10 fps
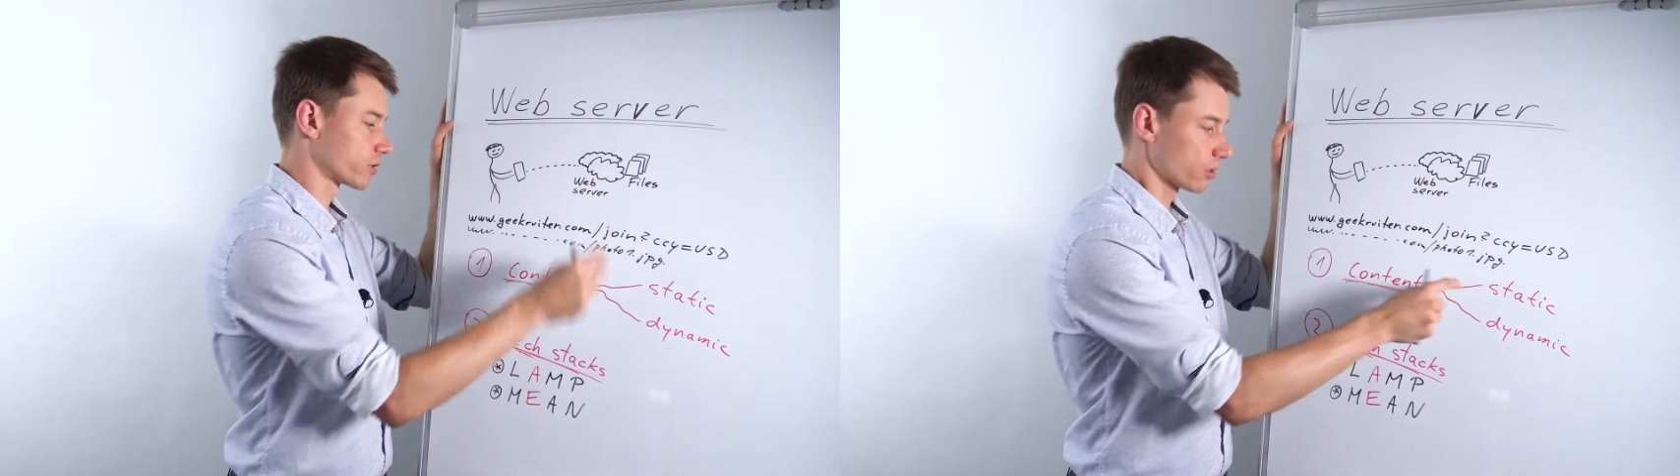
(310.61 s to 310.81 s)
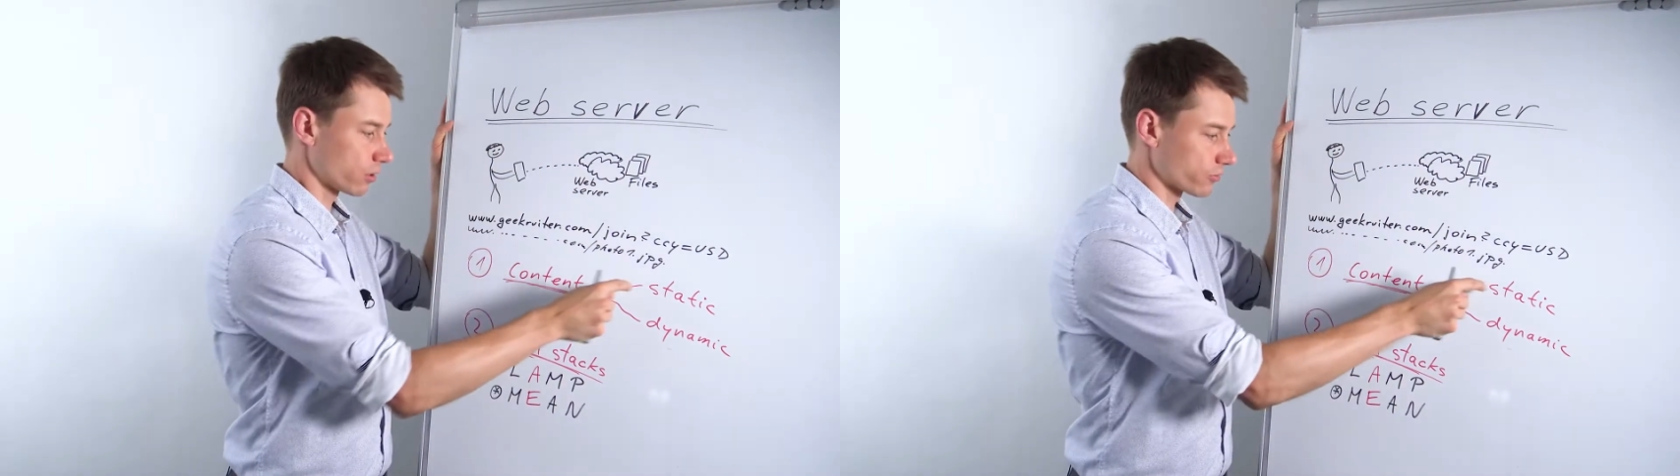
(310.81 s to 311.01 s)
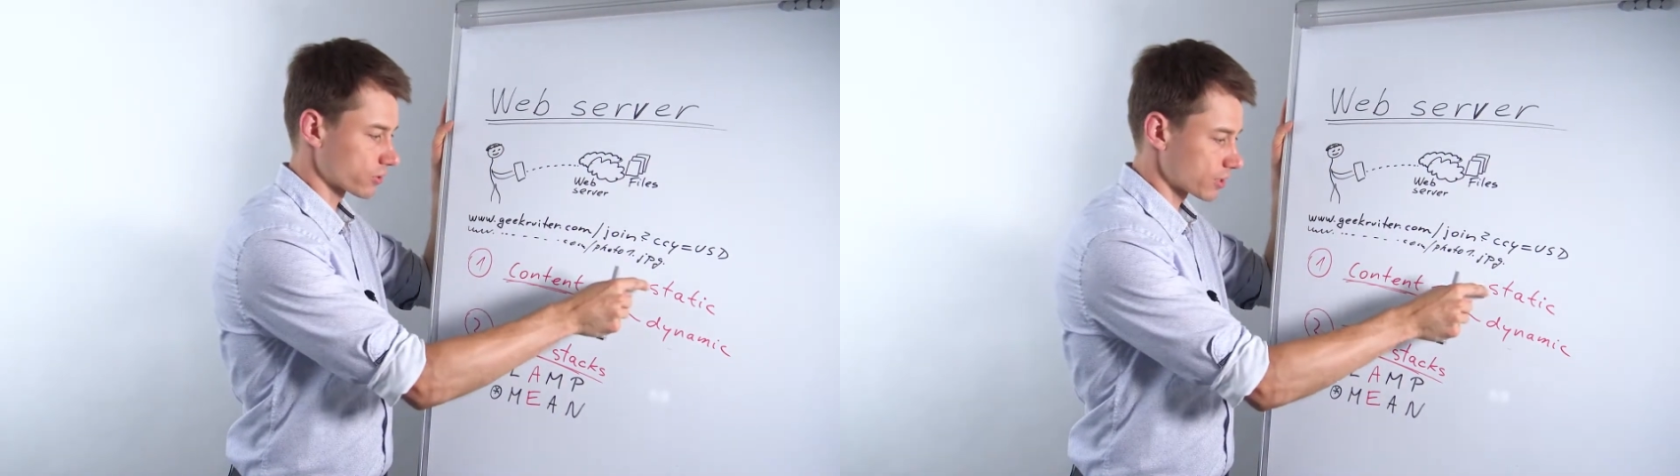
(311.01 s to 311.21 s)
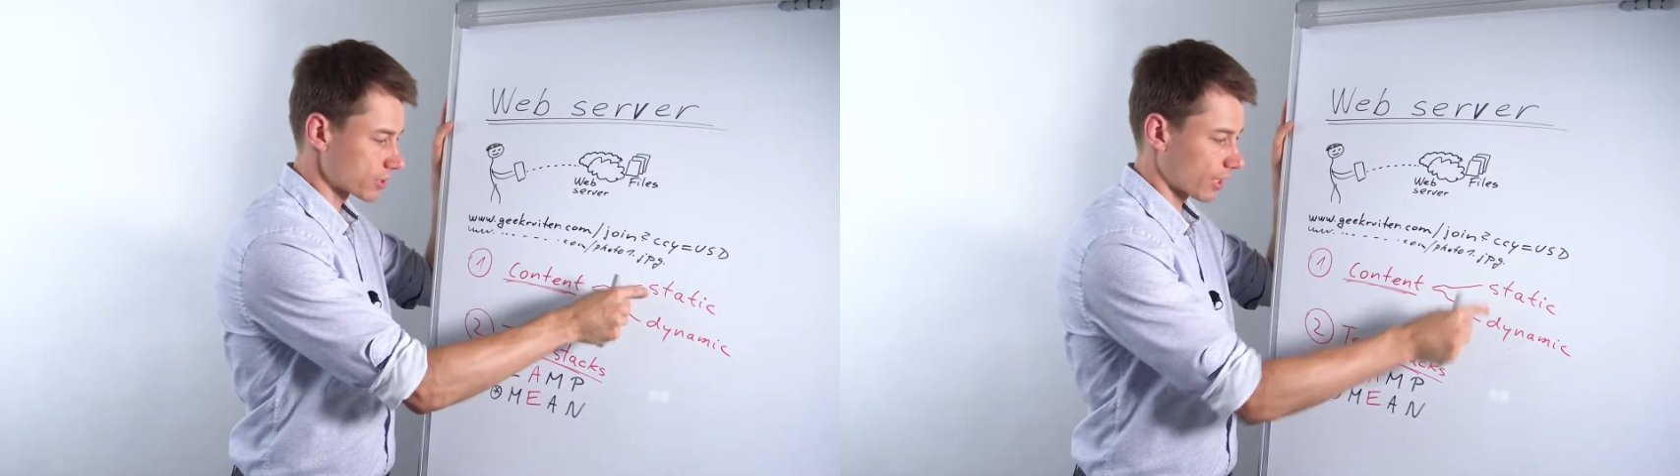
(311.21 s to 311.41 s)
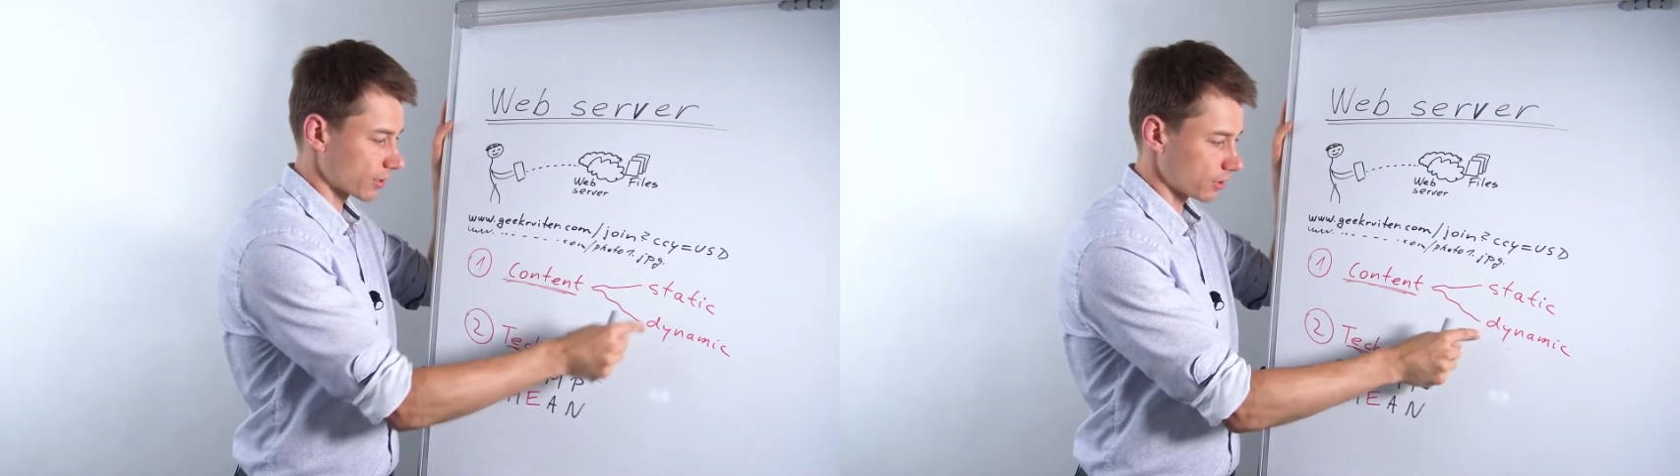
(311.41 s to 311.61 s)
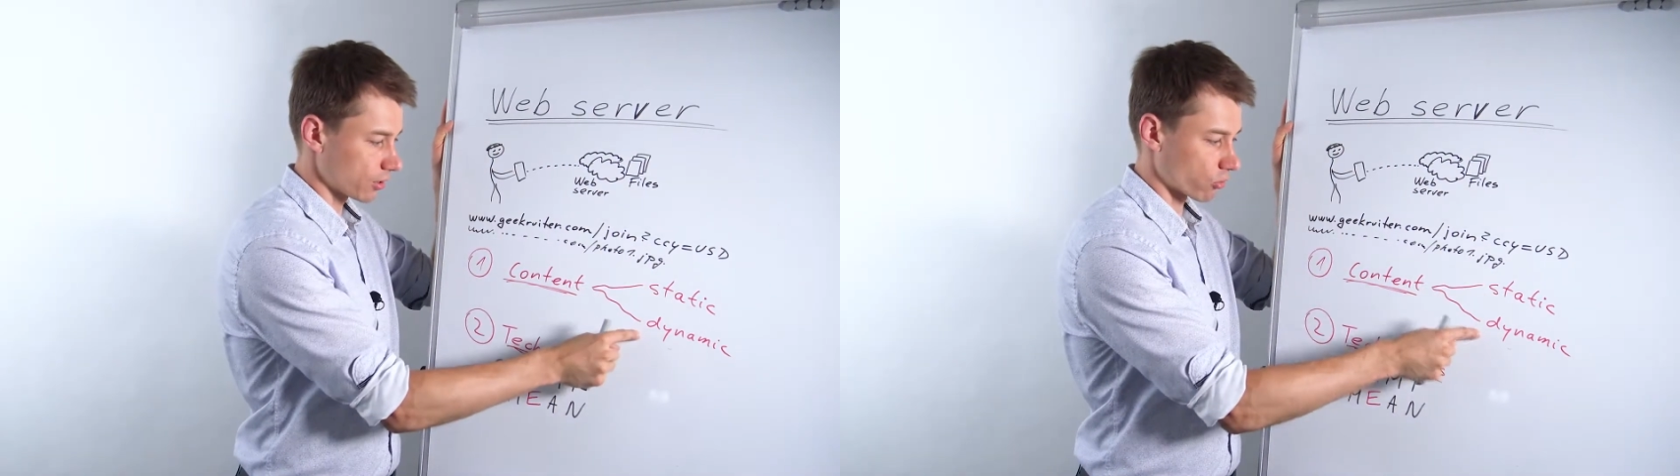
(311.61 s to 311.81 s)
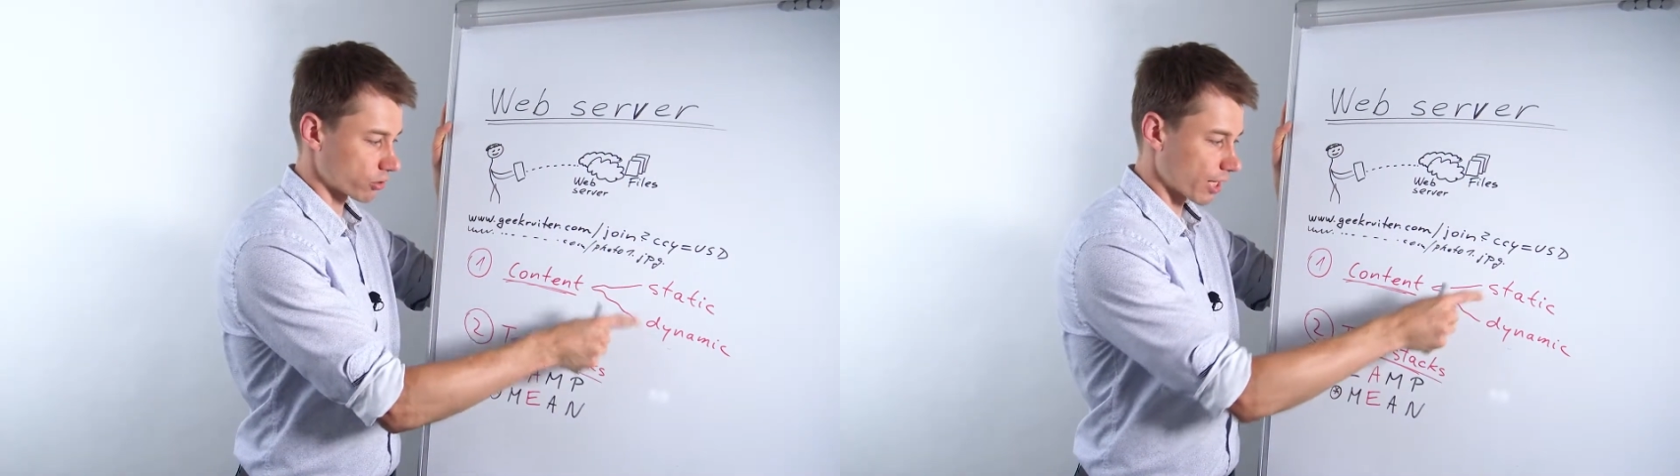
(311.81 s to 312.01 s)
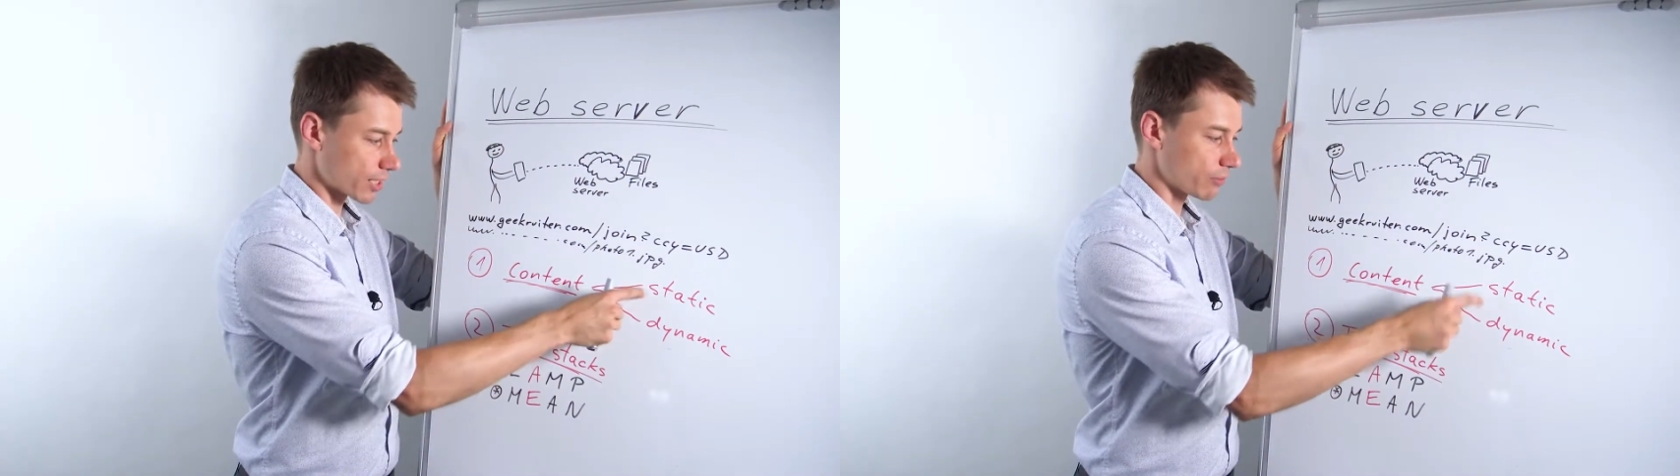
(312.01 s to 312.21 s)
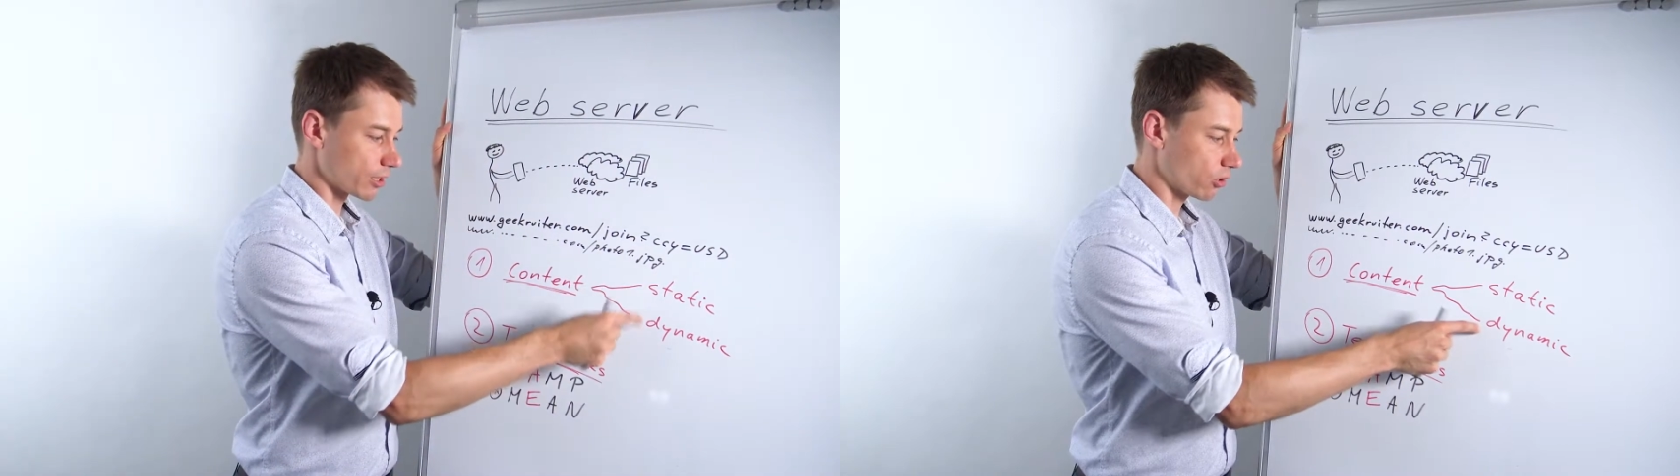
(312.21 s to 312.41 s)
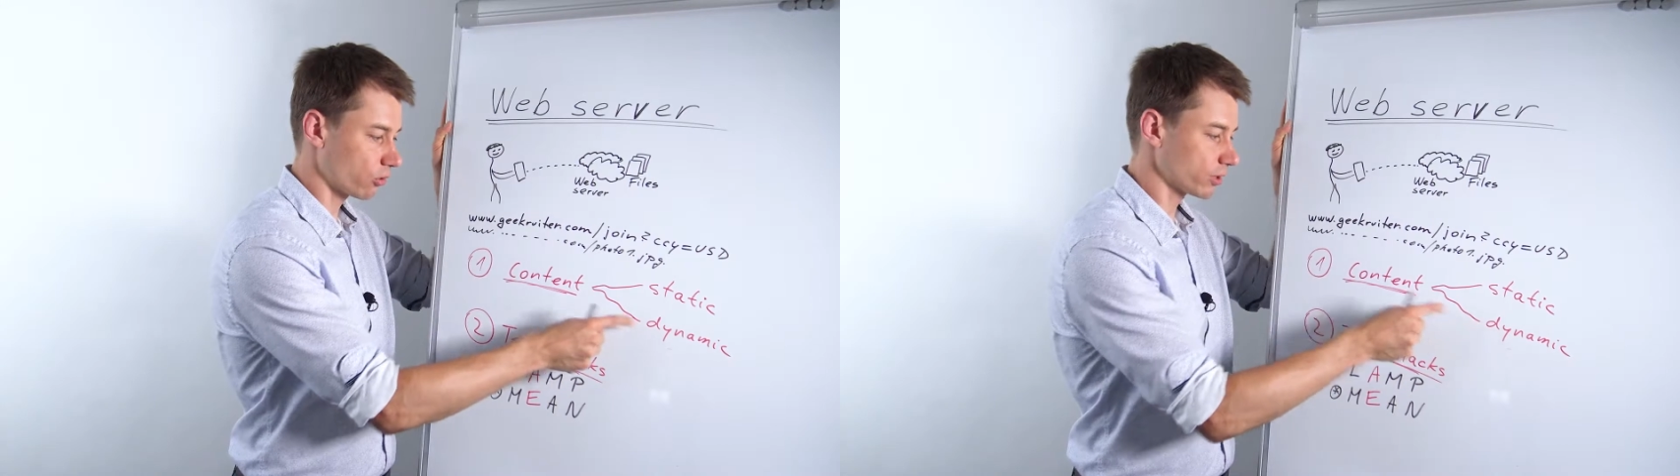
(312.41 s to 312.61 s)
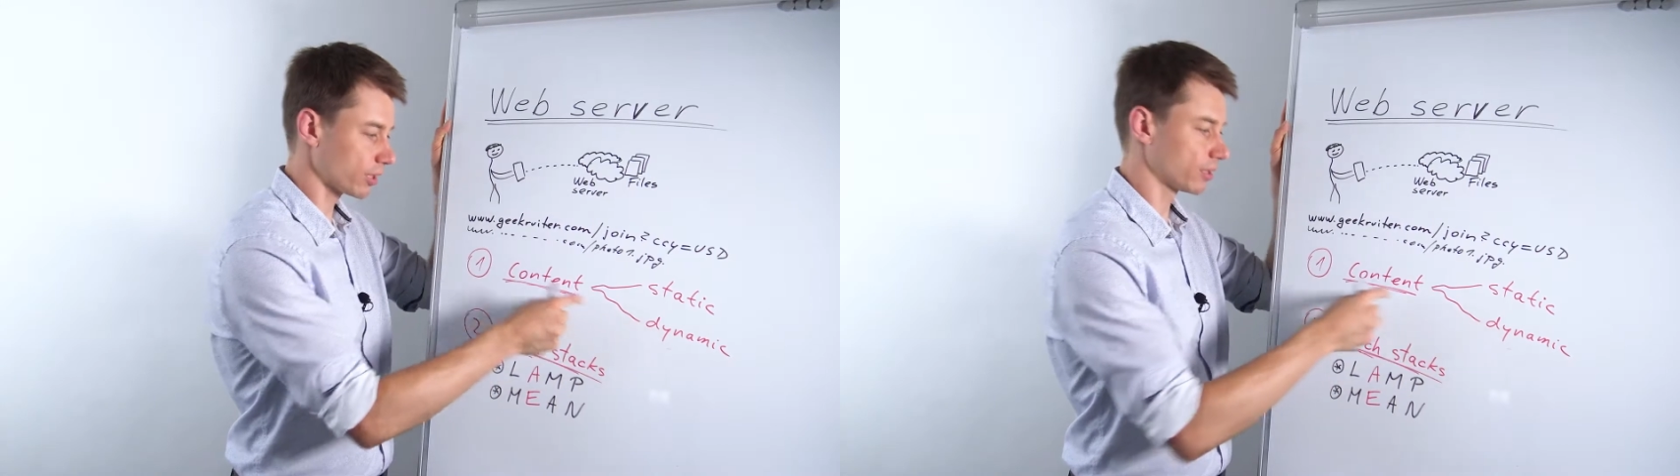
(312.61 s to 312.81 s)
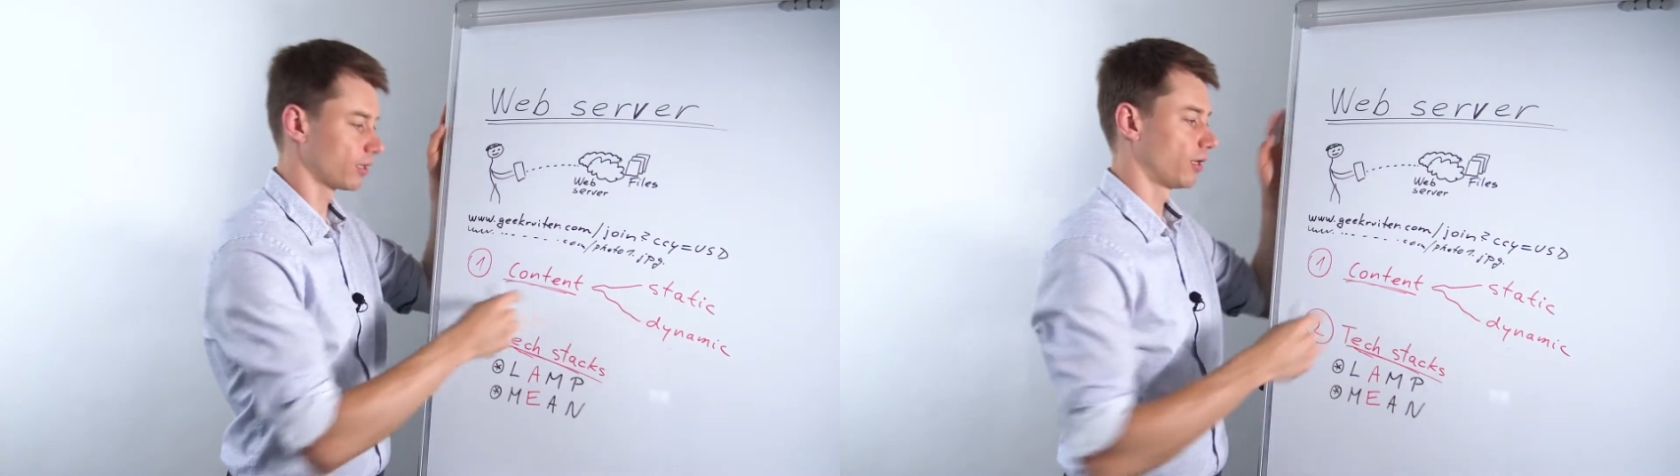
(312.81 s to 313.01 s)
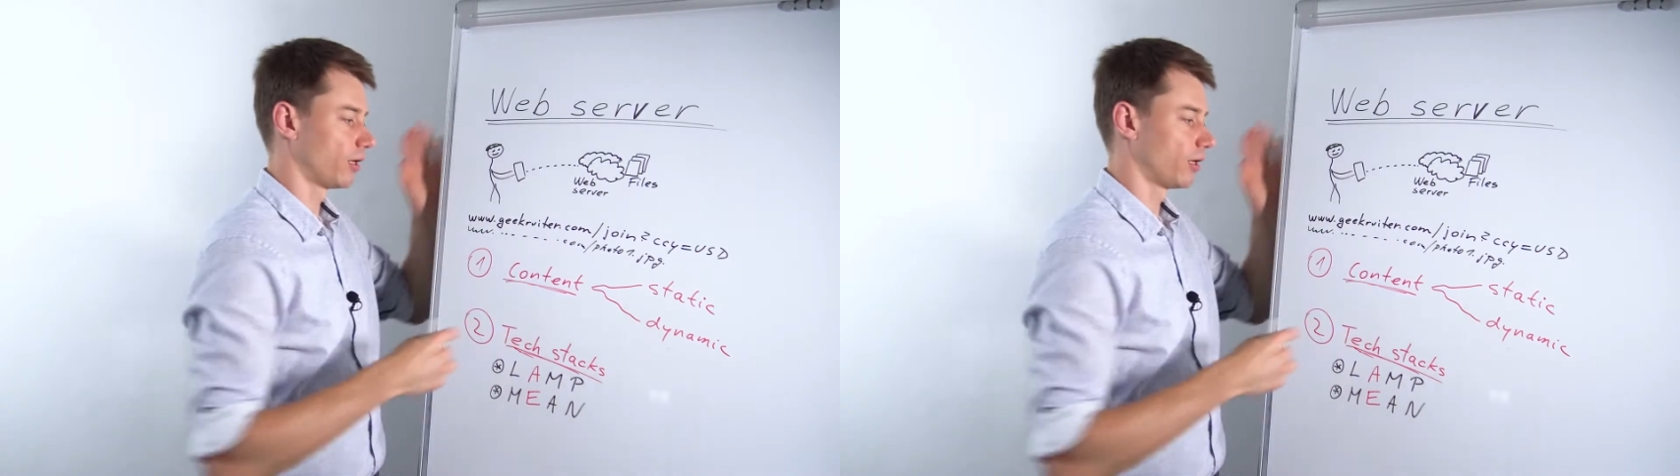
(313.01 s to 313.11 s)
serves static or dynamic content